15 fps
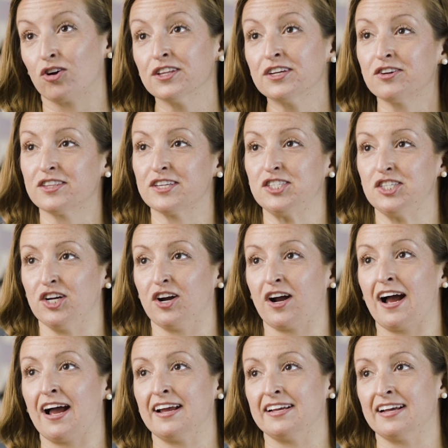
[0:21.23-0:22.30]
Earlier this year,
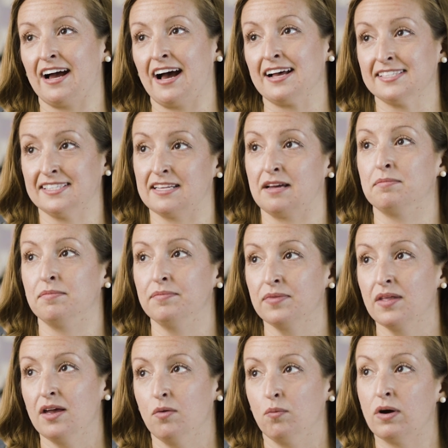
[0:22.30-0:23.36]
I asked them,
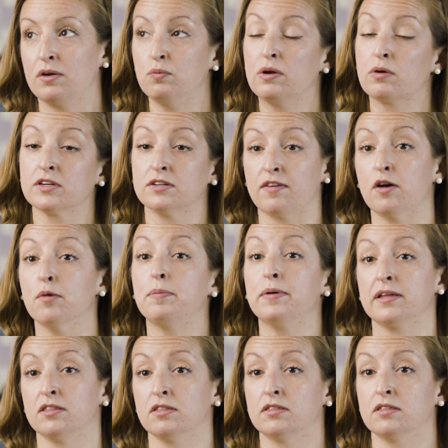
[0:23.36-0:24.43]
when we were
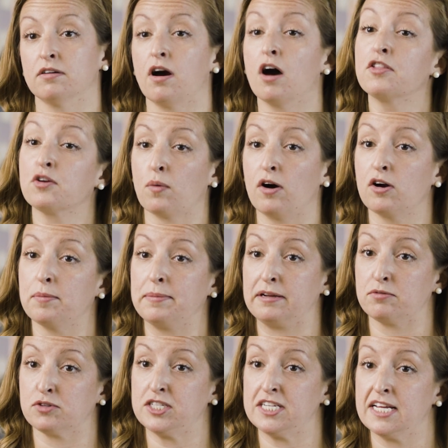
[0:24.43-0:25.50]
developing the other welcoming
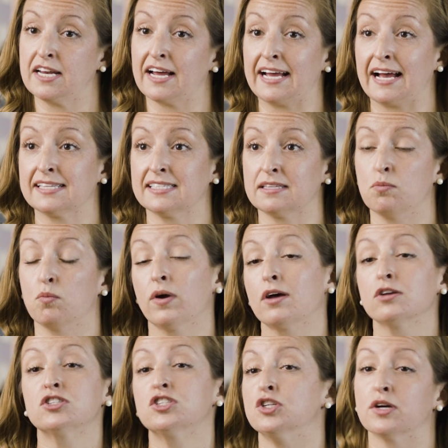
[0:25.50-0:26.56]
routine, I asked them, what
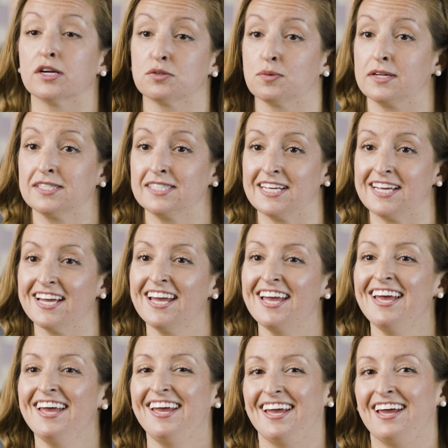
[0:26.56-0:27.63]
else do you guys want to see?
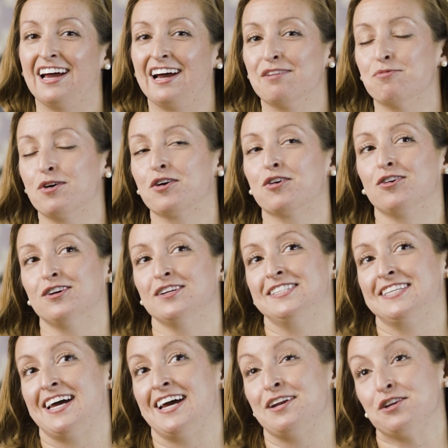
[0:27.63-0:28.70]
And one girl
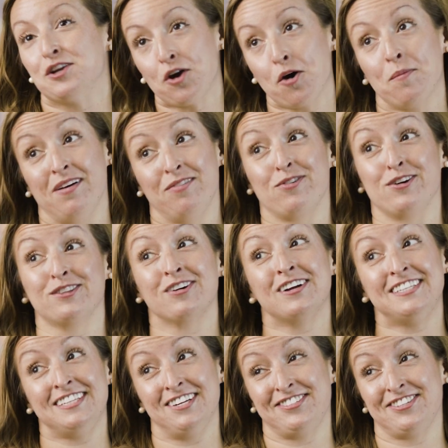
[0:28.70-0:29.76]
said, you know, my 4th
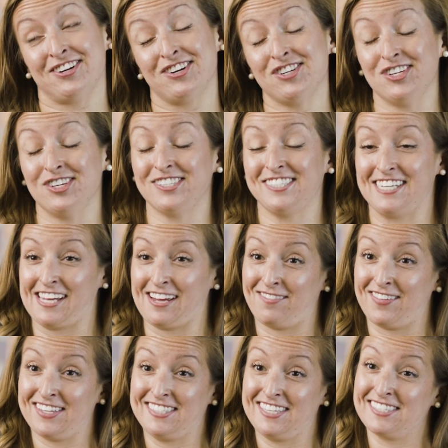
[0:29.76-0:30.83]
grade teacher, she used to give
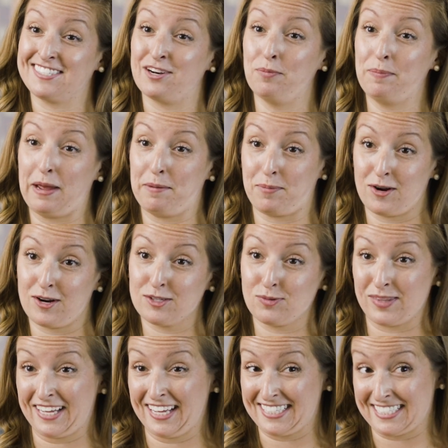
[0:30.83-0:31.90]
us these little papers
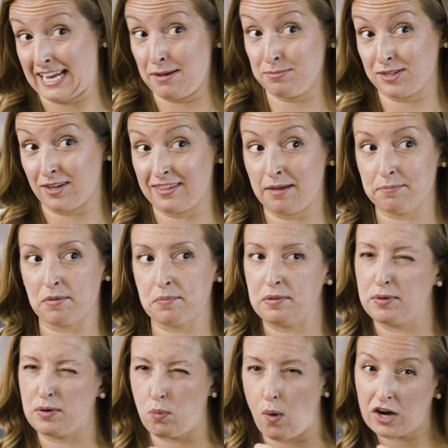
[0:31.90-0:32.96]
with kids' names on them, and we
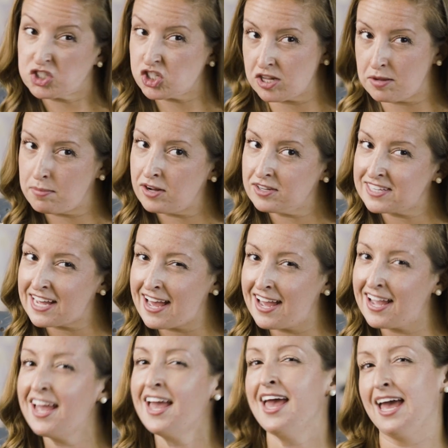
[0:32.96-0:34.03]
would watch them all
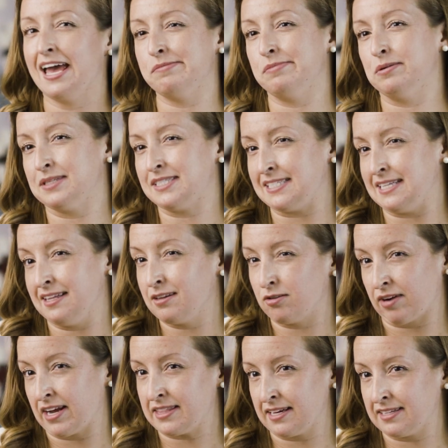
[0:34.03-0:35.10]
day, and we would see the
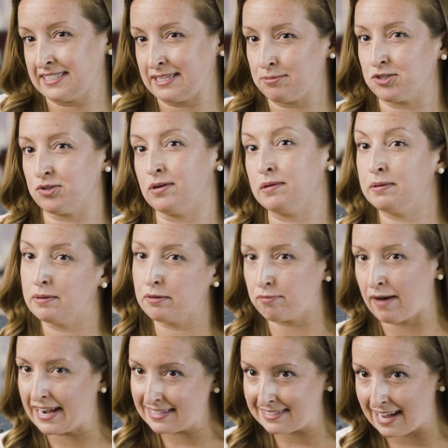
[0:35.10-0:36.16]
great things they were doing, we would
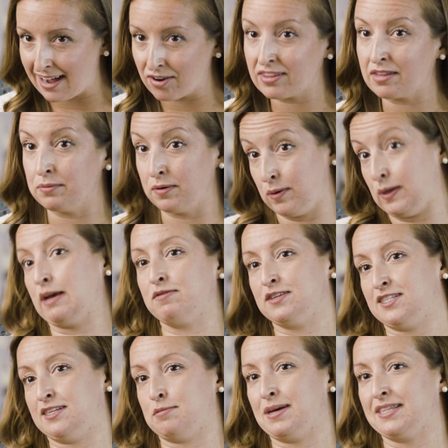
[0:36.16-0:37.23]
write it down, and then we would give it
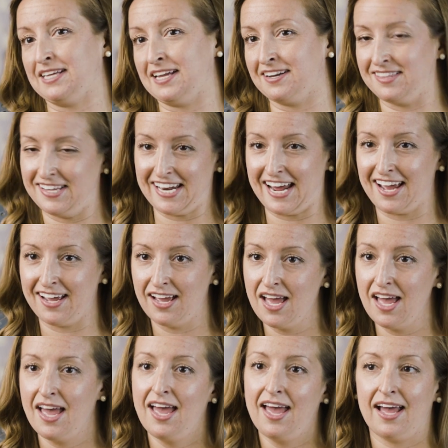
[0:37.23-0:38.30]
to them at the end of the day.
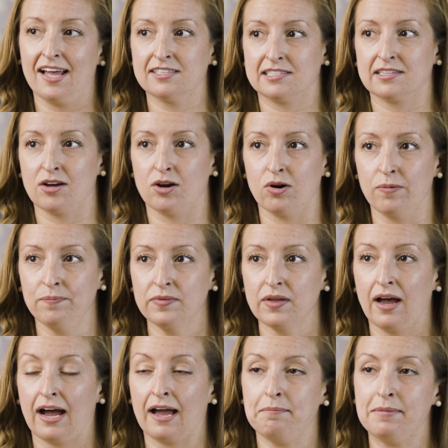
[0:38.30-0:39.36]
And so
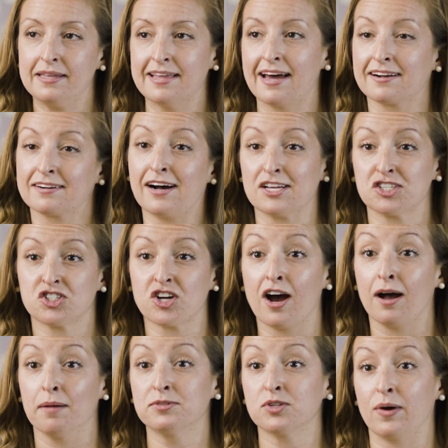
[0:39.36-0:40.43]
I made that a class
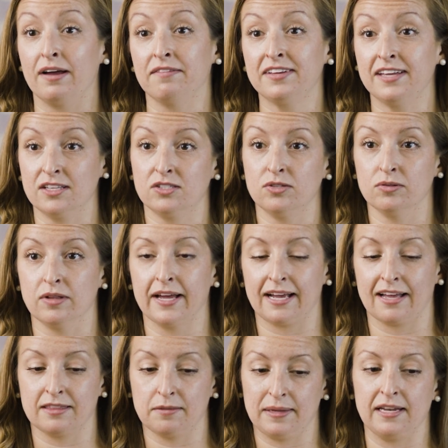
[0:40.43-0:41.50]
job, so I have kids who at
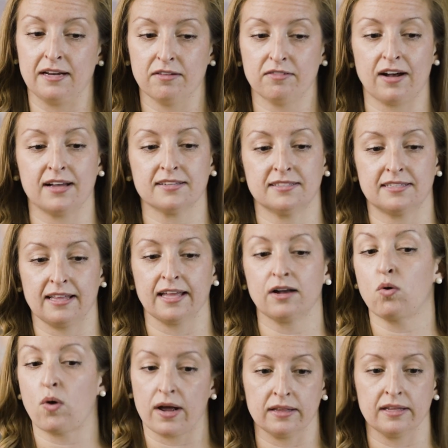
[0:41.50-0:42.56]
the beginning of class, they
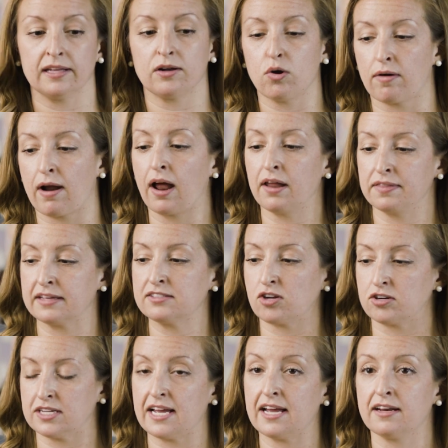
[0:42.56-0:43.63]
quietly go around and they
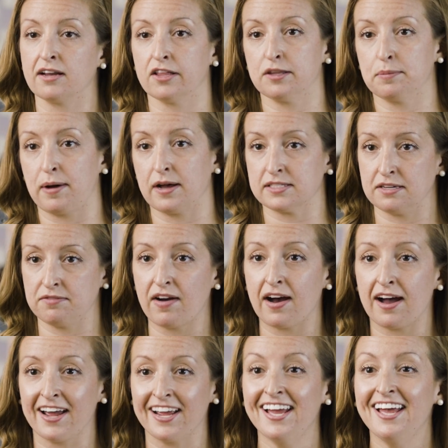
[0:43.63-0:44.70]
start to hand out the positive I.